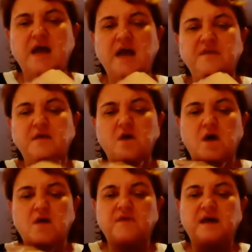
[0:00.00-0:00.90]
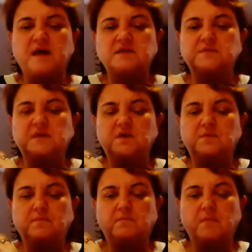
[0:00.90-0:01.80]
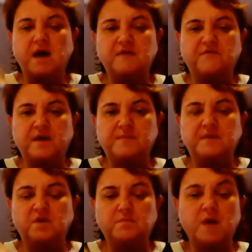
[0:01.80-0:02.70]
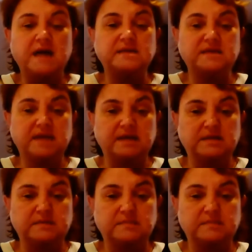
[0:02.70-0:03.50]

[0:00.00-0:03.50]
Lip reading: think a lot of that has to be your mind frame and your mindset.